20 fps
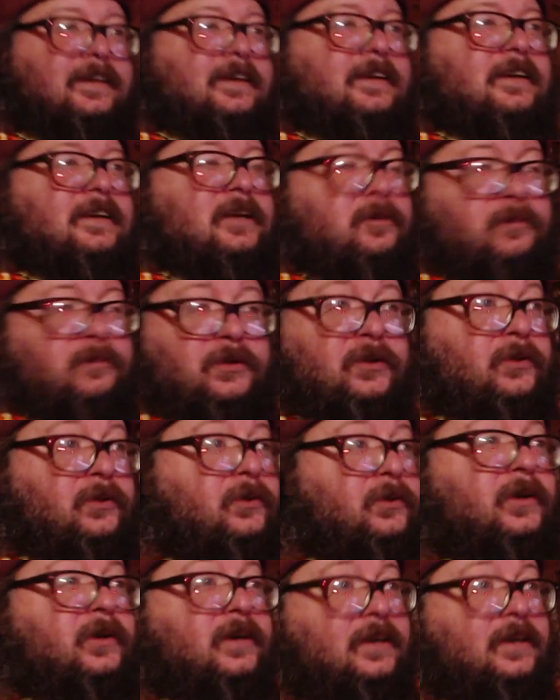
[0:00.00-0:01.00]

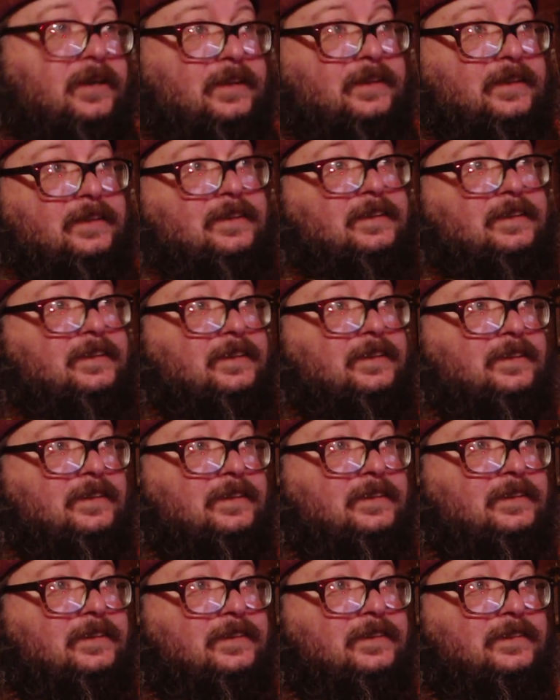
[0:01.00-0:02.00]
computer
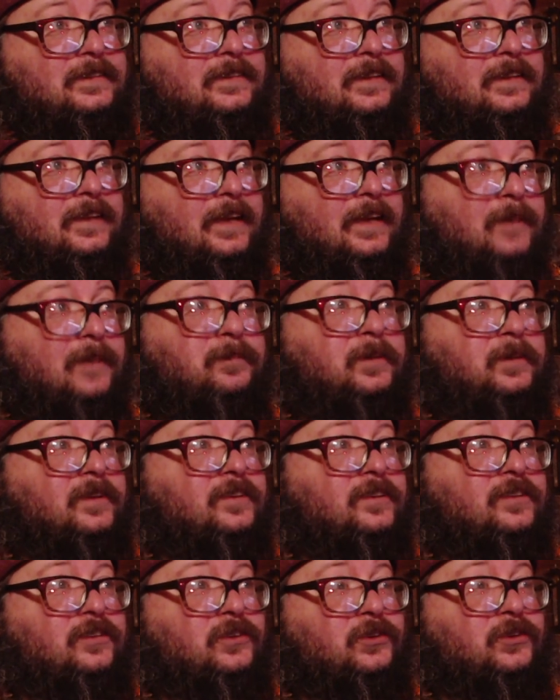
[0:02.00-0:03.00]
that
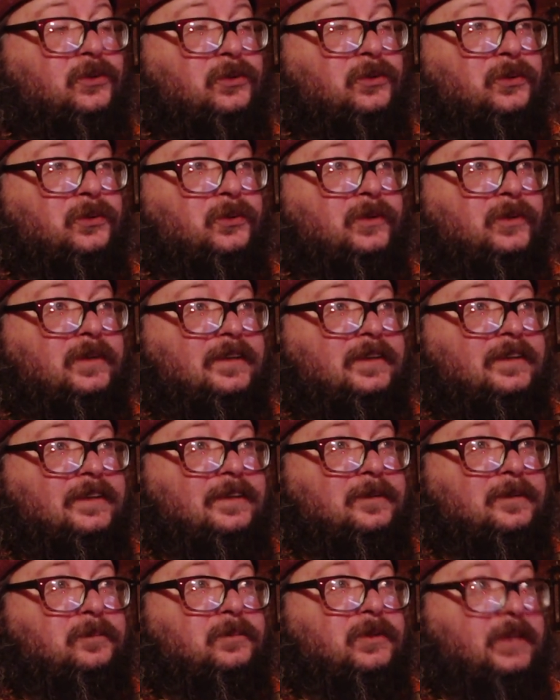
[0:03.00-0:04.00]
happens to
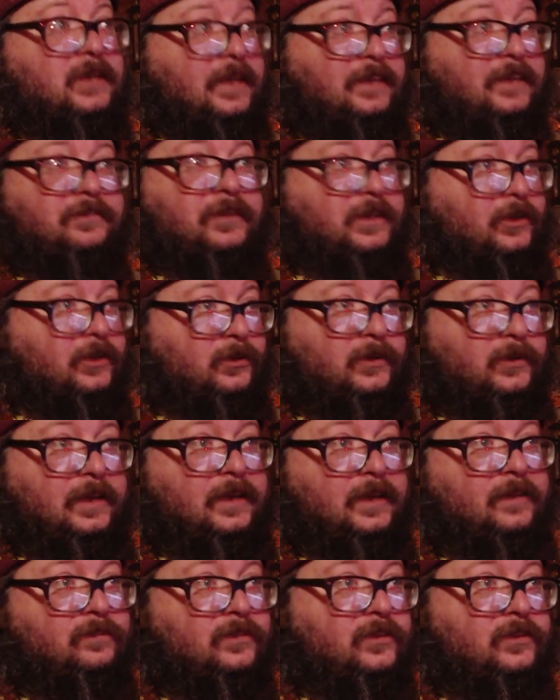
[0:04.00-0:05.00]
play video
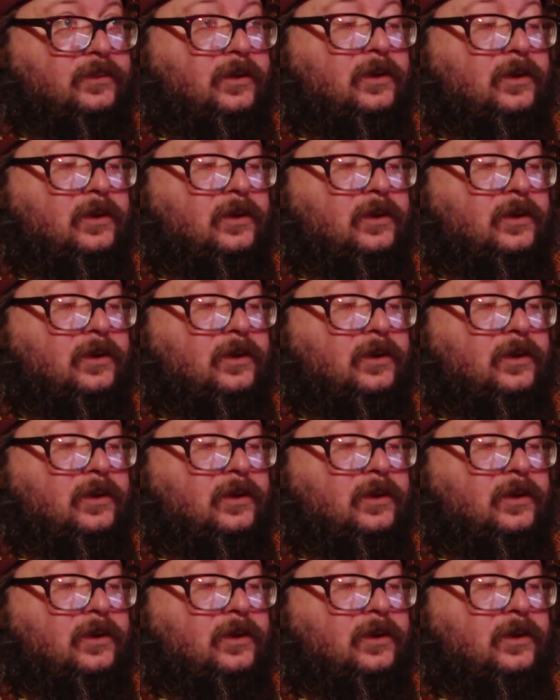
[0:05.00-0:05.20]
games.